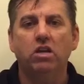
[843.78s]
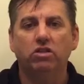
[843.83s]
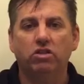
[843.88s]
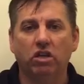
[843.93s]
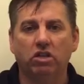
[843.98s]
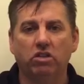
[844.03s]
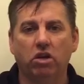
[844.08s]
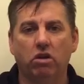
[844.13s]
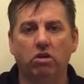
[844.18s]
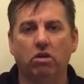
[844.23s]

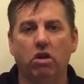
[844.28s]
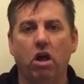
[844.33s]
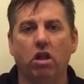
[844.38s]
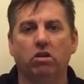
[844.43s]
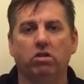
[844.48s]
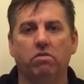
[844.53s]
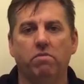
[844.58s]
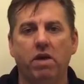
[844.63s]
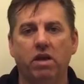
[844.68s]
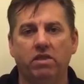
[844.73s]

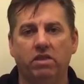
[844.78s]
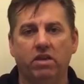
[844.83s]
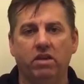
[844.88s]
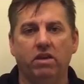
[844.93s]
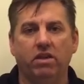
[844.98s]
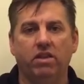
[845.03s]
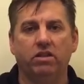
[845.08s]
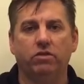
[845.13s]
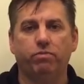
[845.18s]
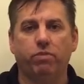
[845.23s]
$600 a month
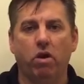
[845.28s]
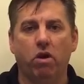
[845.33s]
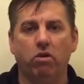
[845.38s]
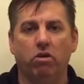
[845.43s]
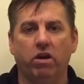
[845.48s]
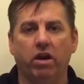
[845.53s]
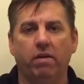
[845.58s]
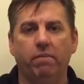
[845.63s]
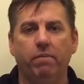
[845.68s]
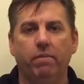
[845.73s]
into this
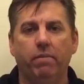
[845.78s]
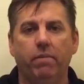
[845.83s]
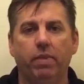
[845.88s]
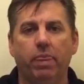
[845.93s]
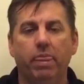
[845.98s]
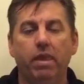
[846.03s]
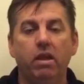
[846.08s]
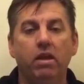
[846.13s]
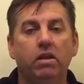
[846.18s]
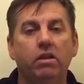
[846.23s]
program.
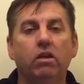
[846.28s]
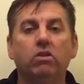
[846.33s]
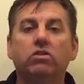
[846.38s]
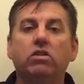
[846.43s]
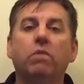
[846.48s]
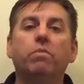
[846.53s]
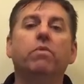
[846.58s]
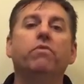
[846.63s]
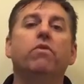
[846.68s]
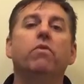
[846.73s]
Now,
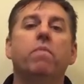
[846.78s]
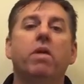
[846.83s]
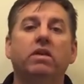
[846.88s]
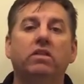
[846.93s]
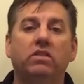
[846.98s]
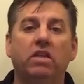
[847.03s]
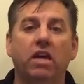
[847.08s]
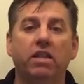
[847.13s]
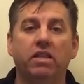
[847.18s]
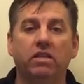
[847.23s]
some of you may
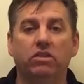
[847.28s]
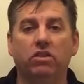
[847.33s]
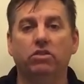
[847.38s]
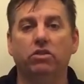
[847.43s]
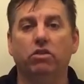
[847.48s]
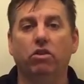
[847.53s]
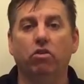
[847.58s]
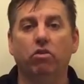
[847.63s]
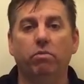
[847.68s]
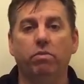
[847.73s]
say this is a
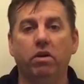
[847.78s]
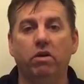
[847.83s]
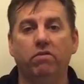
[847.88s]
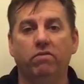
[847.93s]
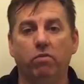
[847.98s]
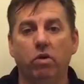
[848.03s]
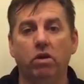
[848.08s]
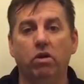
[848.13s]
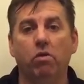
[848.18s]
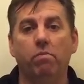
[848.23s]
little bit of
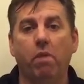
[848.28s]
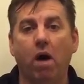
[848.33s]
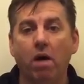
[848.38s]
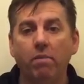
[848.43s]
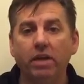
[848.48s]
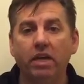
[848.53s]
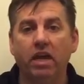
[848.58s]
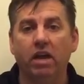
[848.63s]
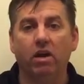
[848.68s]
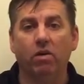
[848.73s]
what
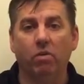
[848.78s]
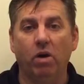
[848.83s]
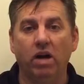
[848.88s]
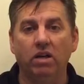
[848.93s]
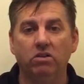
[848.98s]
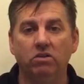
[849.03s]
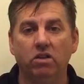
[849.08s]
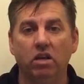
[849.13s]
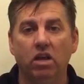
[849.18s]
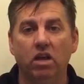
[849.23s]
Obamacare
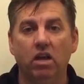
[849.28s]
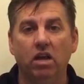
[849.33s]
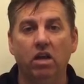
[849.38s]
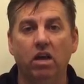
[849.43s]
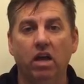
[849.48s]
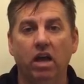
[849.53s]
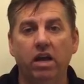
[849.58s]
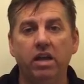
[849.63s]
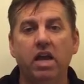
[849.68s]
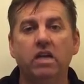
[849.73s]
was,
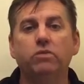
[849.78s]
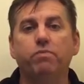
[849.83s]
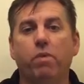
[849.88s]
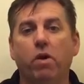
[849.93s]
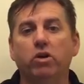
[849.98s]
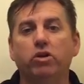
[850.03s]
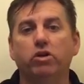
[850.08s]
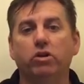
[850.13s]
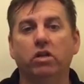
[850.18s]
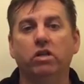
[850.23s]
and that's
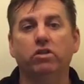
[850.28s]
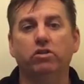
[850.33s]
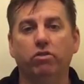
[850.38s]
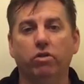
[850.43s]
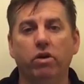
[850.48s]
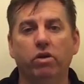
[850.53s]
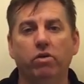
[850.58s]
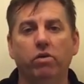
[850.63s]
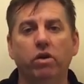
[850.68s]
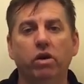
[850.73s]
partially
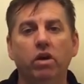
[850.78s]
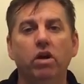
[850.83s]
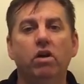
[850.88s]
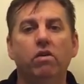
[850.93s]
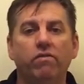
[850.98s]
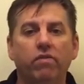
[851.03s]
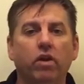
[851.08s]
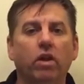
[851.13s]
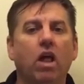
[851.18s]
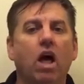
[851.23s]
true.
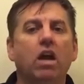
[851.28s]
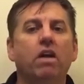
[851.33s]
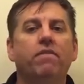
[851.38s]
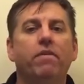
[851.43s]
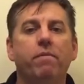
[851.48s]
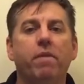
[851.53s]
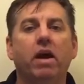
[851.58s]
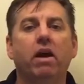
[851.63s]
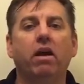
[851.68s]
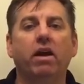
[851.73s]
For a lot of
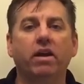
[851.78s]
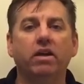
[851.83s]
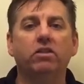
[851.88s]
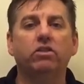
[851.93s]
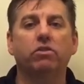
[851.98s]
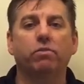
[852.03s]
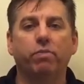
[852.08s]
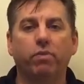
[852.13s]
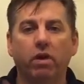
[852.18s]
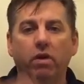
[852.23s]

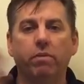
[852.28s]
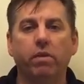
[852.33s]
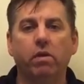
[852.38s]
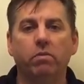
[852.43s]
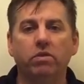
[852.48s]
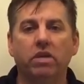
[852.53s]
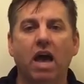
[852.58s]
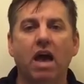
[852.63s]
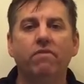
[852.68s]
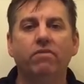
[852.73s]
Americans, their
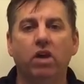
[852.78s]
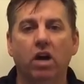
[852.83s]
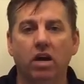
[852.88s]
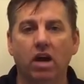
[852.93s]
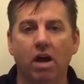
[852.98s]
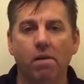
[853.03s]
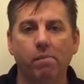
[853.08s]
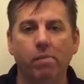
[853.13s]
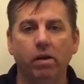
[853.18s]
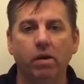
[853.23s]
premiums have gone
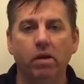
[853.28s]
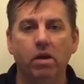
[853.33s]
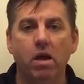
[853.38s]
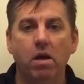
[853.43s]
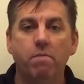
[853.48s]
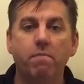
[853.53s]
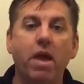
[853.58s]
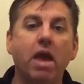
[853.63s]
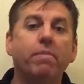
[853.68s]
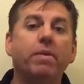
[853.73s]
up.
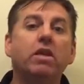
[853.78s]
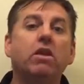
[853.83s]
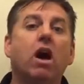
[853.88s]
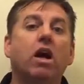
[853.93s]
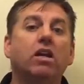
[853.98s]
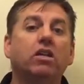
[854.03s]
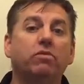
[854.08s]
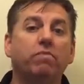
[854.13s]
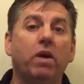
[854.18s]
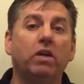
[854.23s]
Maybe
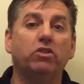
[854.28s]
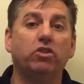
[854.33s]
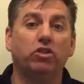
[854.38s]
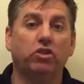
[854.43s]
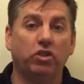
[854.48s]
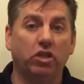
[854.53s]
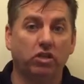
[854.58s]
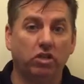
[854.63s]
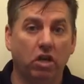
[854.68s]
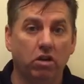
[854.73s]
not as much
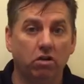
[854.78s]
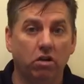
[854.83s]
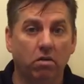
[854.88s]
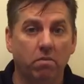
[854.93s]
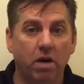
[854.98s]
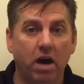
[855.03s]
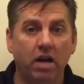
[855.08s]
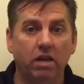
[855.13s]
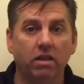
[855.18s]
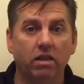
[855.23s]
as $600 a
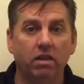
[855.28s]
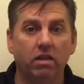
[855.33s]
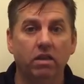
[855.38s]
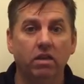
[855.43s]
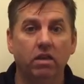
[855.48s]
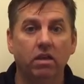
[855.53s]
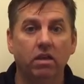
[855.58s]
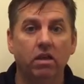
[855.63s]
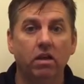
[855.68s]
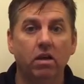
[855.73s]
month,
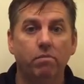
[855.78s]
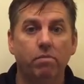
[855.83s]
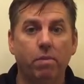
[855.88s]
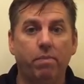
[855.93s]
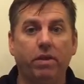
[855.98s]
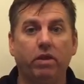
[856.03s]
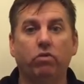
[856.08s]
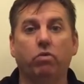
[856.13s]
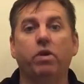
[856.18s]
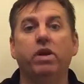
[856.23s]
but
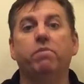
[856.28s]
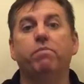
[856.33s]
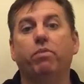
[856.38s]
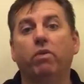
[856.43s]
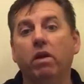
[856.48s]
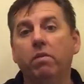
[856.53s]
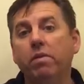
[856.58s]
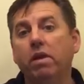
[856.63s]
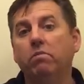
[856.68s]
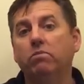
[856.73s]
between
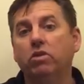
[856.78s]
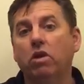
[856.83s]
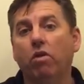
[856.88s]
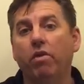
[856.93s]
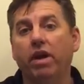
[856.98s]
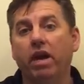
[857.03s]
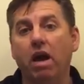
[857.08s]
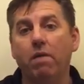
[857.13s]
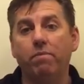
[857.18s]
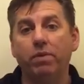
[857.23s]
premiums
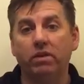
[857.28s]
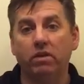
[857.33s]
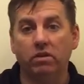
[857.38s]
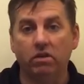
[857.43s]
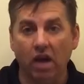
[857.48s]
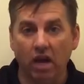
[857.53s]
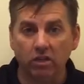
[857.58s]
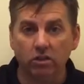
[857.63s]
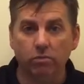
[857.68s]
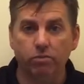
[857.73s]
going up and
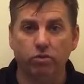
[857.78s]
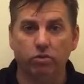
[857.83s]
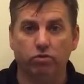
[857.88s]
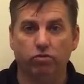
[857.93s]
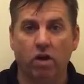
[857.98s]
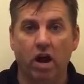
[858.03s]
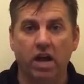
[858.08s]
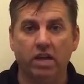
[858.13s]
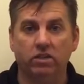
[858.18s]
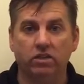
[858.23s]
deductibles
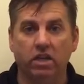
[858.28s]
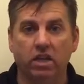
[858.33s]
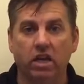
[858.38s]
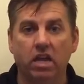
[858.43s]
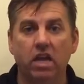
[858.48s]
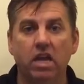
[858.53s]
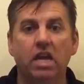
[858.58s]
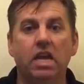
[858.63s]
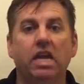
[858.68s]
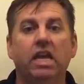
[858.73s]

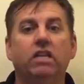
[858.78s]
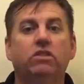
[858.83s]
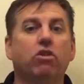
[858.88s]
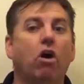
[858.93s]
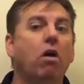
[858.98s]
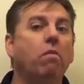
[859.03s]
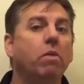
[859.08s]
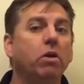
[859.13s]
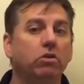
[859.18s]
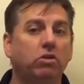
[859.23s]
rising, it's
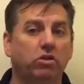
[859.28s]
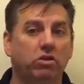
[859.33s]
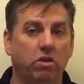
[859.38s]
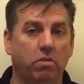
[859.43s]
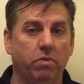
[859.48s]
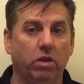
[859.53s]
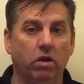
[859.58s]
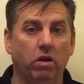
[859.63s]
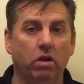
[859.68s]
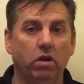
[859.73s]
almost
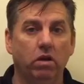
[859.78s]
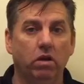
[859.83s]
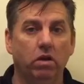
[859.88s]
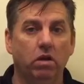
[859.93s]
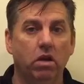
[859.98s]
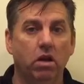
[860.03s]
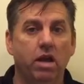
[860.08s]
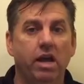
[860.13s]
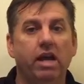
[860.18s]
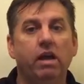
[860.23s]
similar.
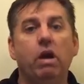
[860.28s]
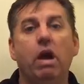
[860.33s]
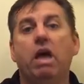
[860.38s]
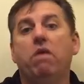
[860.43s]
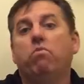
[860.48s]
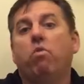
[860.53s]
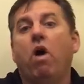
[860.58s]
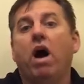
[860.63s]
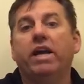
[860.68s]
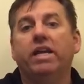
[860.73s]

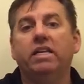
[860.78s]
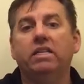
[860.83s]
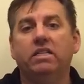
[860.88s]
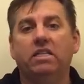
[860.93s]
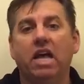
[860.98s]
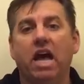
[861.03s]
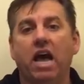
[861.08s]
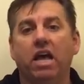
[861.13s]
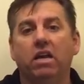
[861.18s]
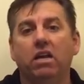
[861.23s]
And why is
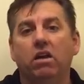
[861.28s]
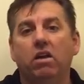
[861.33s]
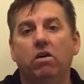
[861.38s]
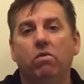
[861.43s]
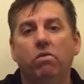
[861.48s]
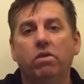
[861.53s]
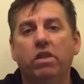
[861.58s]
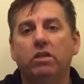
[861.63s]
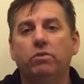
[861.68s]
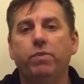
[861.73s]
that?
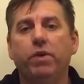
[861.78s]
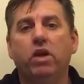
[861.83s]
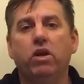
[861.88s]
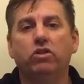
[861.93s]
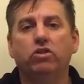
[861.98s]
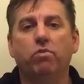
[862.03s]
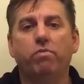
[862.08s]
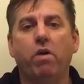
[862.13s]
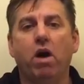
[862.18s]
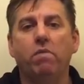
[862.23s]
Well, that's
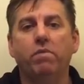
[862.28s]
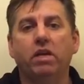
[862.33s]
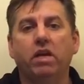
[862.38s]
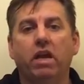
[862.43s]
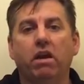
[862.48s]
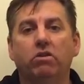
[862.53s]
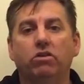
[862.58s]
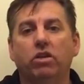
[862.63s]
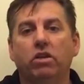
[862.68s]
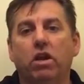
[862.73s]
because
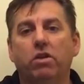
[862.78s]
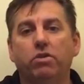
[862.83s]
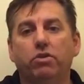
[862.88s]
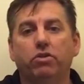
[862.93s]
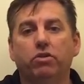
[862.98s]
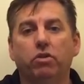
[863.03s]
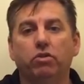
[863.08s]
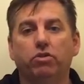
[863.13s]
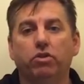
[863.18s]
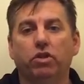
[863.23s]
Obamacare is another
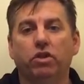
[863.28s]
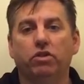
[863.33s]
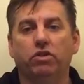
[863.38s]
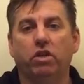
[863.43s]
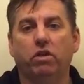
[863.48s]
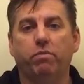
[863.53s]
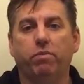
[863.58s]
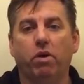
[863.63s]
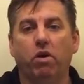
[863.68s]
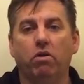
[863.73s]

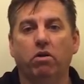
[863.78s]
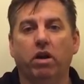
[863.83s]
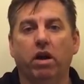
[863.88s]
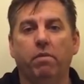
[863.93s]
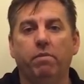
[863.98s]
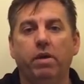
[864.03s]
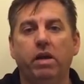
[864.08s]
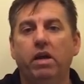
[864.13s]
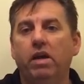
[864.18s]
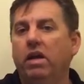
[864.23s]
socialistic
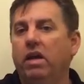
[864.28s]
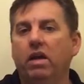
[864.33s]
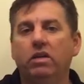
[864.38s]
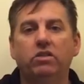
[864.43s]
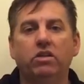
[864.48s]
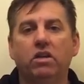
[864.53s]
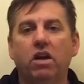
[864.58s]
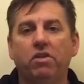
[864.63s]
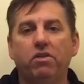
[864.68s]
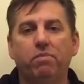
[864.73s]
program.
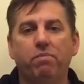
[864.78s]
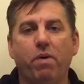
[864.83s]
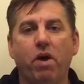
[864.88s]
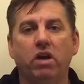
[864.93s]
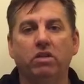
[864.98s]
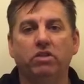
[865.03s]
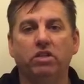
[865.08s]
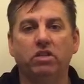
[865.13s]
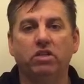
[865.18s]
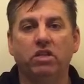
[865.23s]
It's another
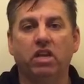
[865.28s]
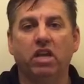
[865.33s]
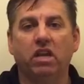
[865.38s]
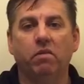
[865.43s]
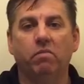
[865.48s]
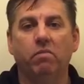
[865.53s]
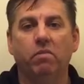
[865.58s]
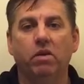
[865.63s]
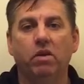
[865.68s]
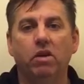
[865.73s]
Ponzi
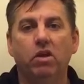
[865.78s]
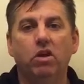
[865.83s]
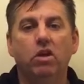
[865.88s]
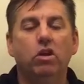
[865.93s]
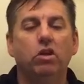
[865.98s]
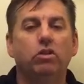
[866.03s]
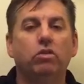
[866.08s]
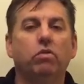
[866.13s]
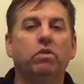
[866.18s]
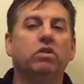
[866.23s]
scheme.
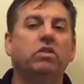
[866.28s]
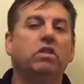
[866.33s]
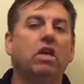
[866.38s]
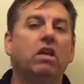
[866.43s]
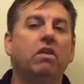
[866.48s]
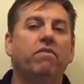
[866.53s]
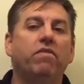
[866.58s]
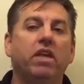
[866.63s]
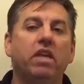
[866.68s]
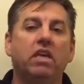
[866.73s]
So
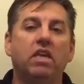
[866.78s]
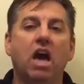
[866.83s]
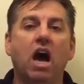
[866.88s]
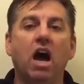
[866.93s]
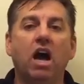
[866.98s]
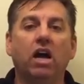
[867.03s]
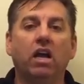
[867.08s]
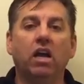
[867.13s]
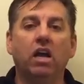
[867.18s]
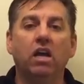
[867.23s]
instead of the
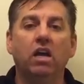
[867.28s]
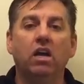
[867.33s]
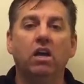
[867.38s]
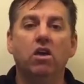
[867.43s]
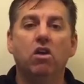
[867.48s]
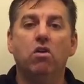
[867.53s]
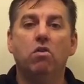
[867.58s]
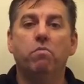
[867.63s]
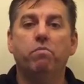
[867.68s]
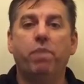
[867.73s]
young
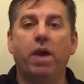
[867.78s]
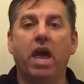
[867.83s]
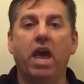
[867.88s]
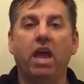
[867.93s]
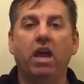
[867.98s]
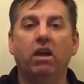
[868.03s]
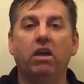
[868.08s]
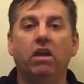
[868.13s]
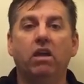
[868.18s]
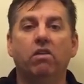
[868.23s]

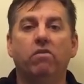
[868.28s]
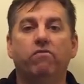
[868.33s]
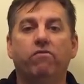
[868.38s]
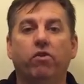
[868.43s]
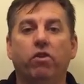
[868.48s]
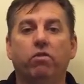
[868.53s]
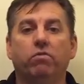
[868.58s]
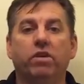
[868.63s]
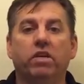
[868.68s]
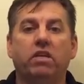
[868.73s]
paying
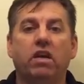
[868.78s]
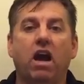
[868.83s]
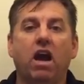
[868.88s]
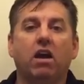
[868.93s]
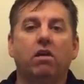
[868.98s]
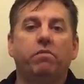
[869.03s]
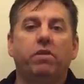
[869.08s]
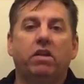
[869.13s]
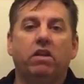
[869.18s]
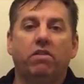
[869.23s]
for the
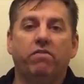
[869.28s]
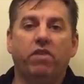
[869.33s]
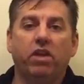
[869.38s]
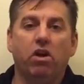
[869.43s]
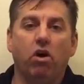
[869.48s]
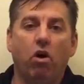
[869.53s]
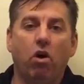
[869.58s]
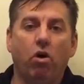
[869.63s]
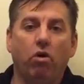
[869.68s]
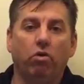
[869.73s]
retirement of the
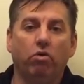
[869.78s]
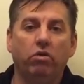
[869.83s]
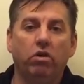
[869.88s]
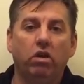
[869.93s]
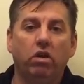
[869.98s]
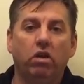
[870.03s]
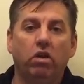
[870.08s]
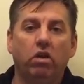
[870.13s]
old,